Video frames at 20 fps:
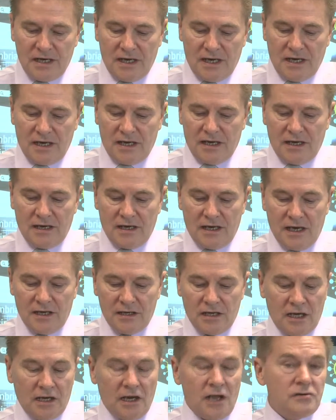
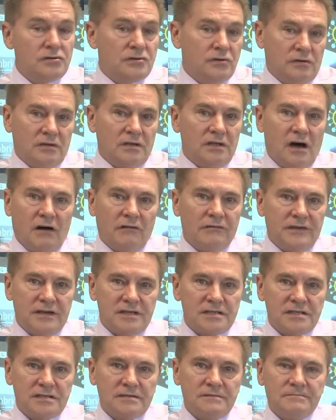a local
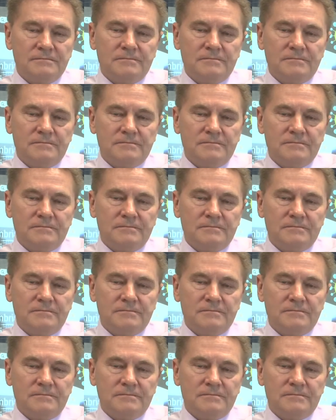office.